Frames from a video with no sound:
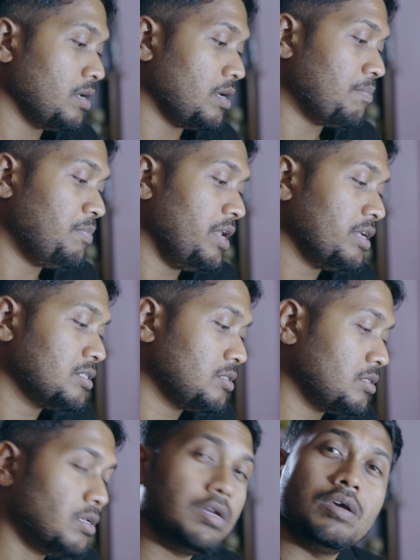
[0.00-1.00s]
Up
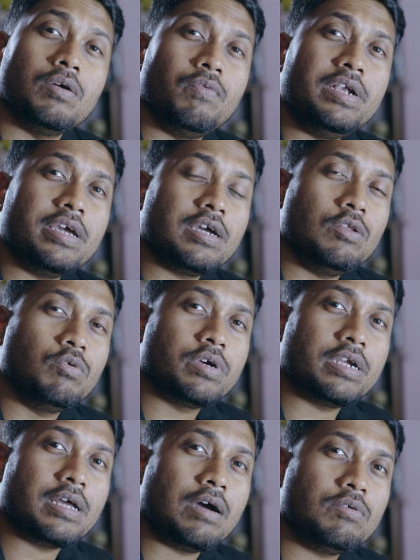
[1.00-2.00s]
next, we'll take a look
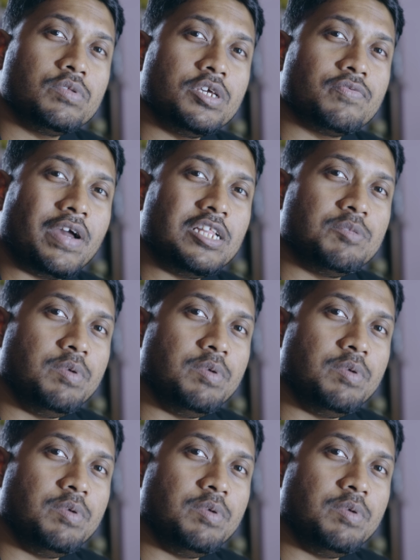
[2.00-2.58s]
at how these files